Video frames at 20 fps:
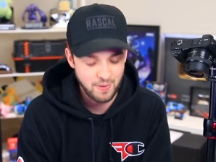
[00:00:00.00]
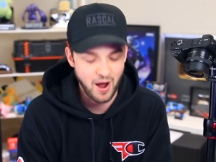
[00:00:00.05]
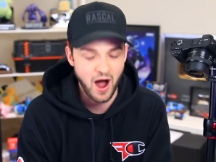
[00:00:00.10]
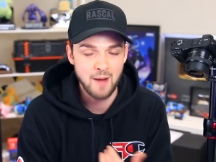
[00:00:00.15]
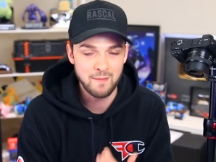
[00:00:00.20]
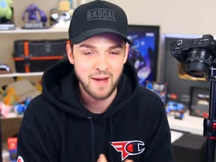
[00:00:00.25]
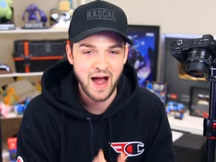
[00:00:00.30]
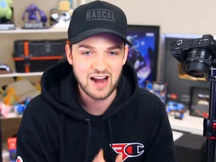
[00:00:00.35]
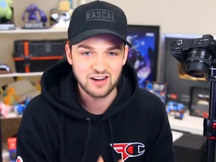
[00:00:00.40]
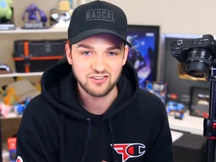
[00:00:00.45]
but
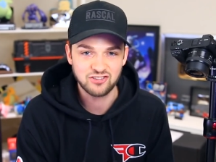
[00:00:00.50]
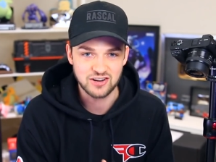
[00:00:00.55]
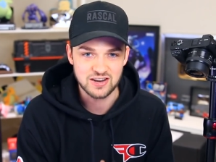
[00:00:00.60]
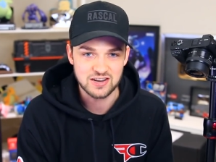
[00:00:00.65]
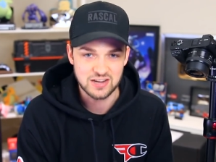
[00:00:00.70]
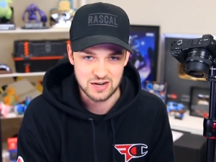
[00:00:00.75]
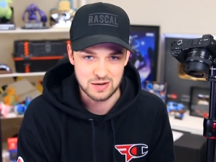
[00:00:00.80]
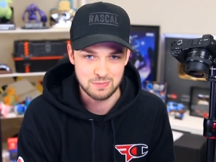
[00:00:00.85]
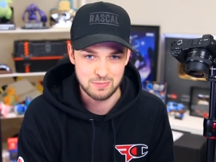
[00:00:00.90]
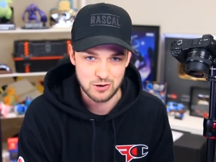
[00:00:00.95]
I'm
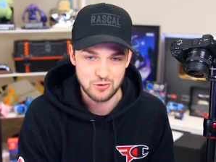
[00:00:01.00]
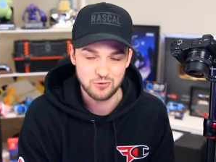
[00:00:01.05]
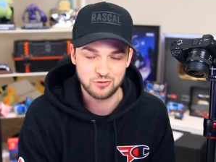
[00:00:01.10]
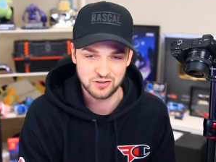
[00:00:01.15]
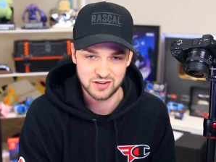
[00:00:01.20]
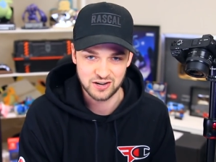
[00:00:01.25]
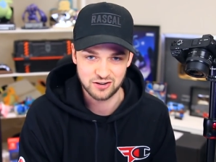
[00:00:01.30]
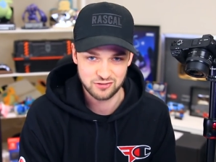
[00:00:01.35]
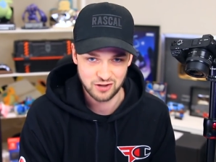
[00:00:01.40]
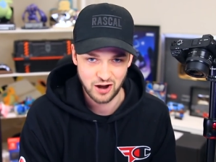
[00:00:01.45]
actually gonna be
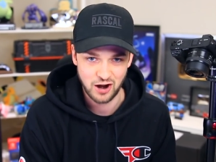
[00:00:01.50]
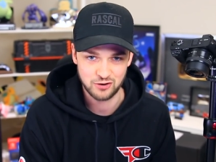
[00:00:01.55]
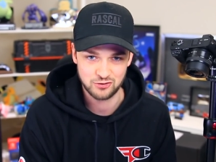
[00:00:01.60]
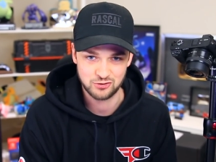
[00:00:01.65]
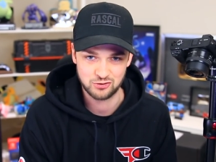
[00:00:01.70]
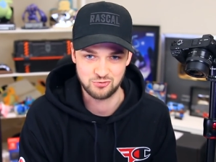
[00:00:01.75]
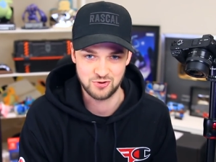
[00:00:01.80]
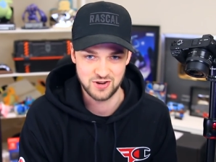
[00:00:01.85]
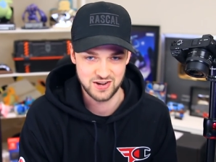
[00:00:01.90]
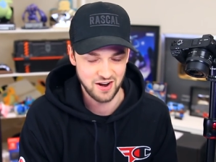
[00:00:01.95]
using a
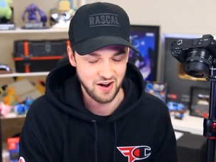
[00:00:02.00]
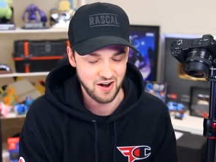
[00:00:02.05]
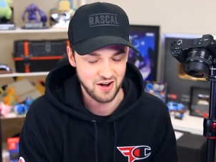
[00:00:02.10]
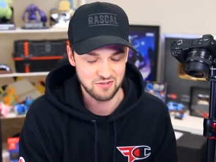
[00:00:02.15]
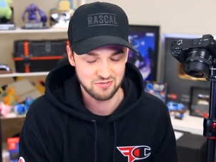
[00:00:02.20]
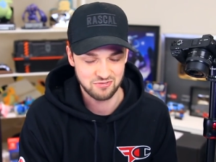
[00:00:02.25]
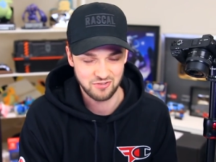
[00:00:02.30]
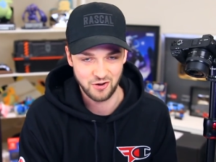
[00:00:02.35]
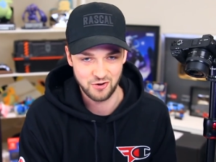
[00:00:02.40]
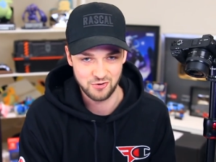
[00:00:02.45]
touchscreen
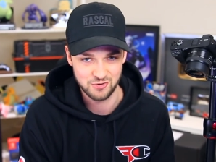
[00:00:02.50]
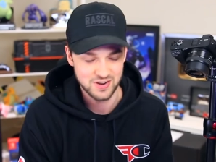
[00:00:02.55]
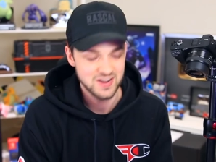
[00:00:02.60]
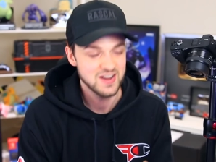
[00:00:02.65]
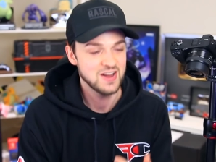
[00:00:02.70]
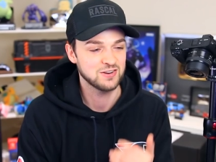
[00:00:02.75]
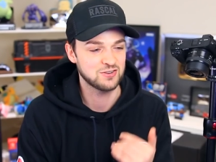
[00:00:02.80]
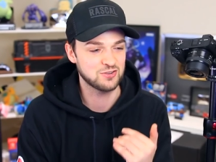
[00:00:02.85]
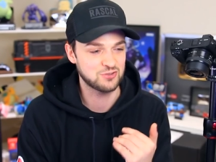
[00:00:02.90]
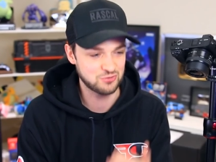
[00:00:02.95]
iPhone
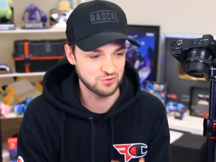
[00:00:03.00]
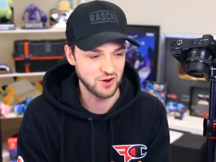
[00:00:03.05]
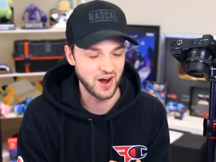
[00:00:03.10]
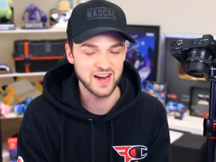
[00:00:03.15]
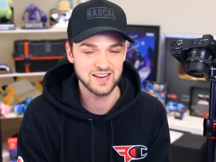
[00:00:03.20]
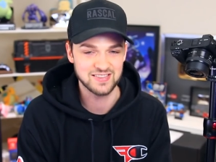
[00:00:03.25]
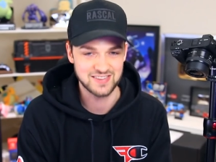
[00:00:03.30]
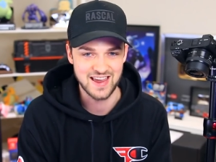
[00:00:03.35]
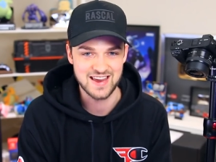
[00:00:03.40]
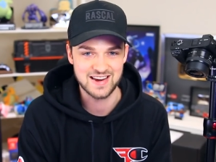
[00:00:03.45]
to
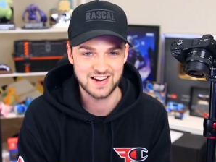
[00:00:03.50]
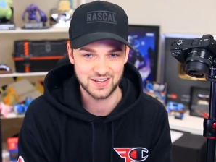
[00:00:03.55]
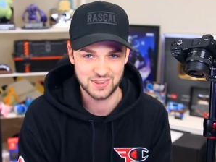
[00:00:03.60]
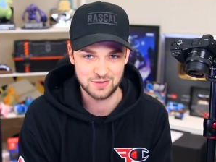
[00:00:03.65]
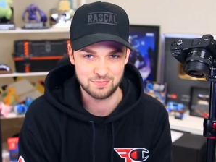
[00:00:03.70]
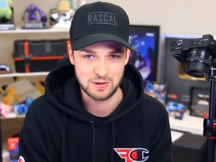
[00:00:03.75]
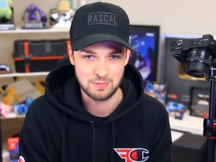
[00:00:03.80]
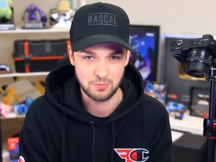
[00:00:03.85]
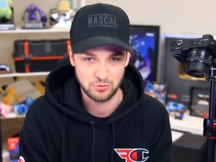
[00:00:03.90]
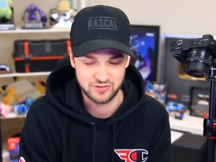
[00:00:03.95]
try and take
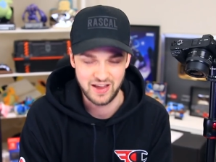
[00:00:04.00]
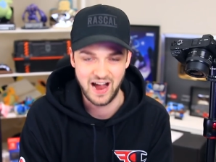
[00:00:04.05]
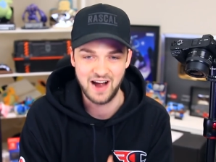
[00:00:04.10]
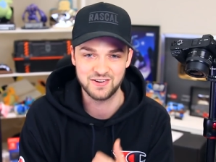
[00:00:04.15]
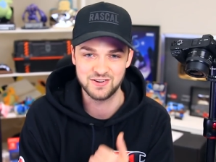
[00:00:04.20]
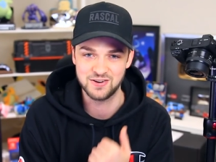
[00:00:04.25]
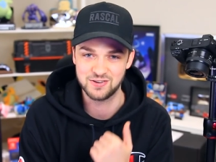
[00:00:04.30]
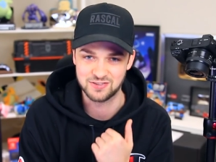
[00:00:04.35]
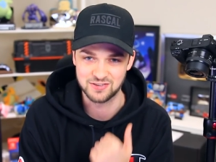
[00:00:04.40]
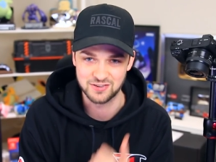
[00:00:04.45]
other people
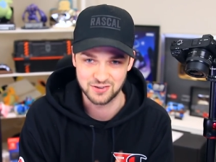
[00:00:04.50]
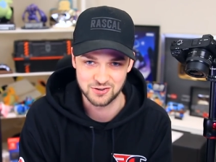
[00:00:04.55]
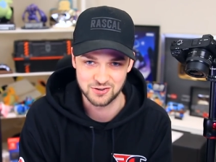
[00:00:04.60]
down using